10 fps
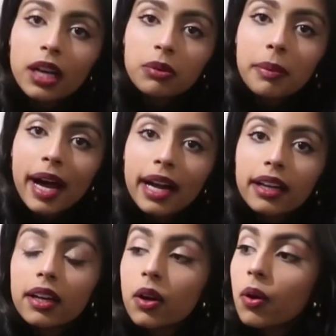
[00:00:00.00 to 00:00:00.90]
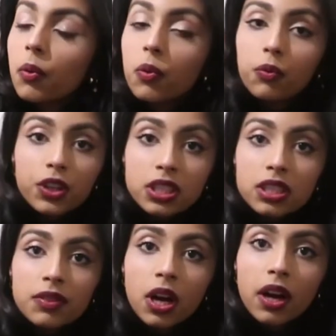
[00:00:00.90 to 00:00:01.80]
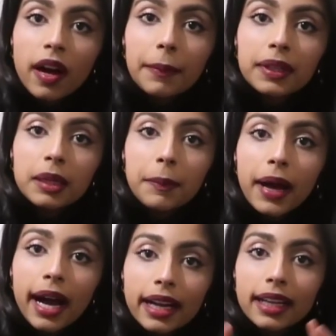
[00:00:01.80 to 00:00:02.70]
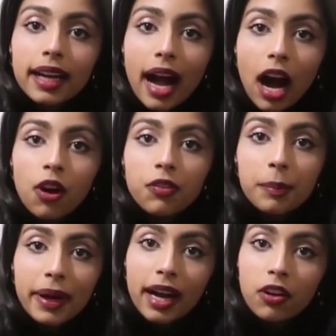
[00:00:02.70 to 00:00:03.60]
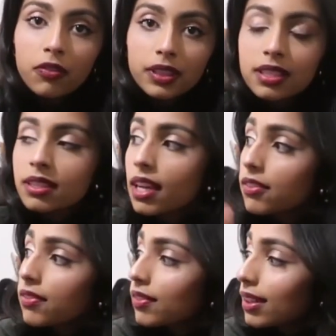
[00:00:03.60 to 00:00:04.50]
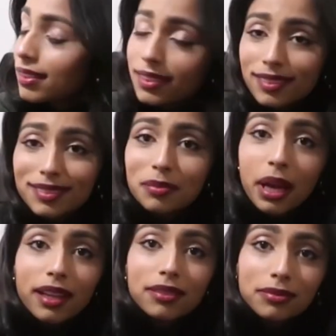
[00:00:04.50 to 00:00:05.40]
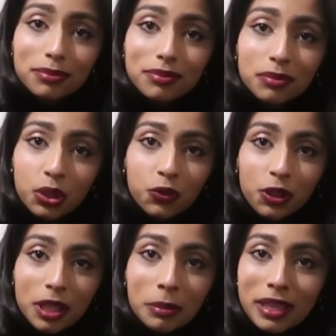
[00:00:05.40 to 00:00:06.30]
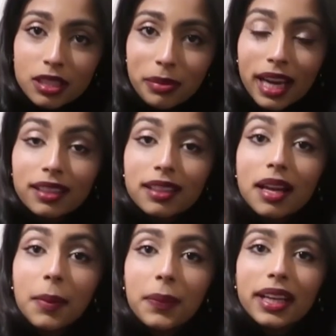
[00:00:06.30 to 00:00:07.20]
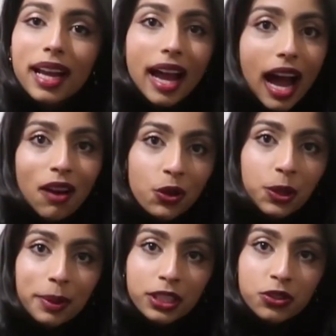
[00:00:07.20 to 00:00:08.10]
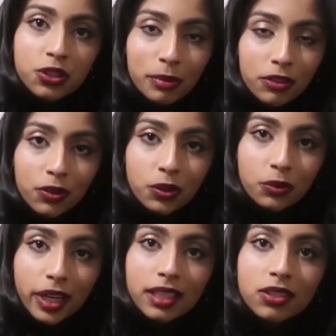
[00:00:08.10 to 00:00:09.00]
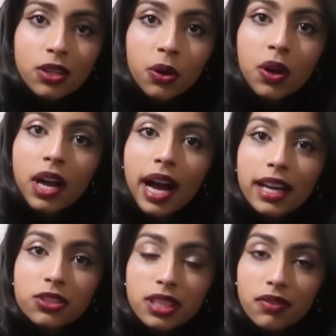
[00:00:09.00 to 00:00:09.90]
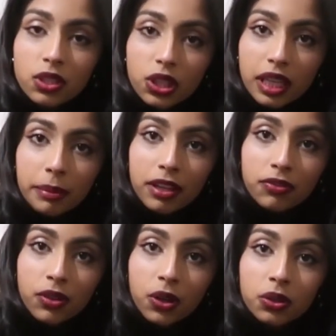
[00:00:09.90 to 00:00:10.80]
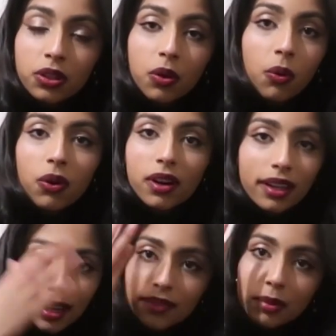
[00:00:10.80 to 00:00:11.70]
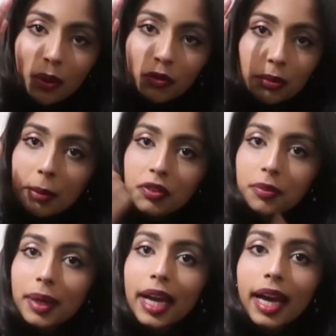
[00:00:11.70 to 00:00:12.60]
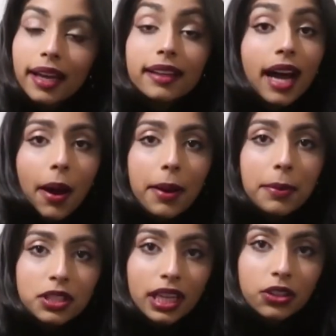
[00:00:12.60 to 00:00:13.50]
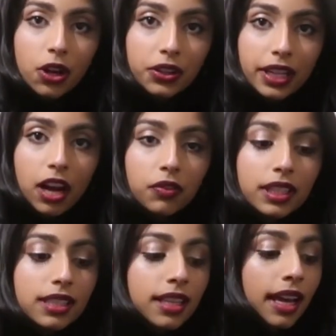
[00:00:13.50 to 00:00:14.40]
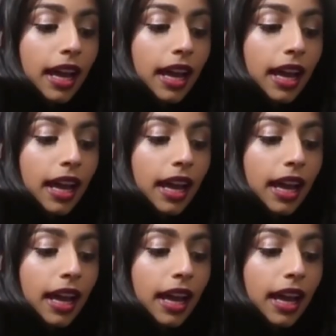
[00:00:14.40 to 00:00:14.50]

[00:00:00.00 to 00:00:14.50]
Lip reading: how do we pack? First of all, I'm gonna pack outfit by outfit since I have my beautifully messy bed. But I have all the pictures on my phone, right? So I just have to look at my phone or remember from my head how I put together all the outfits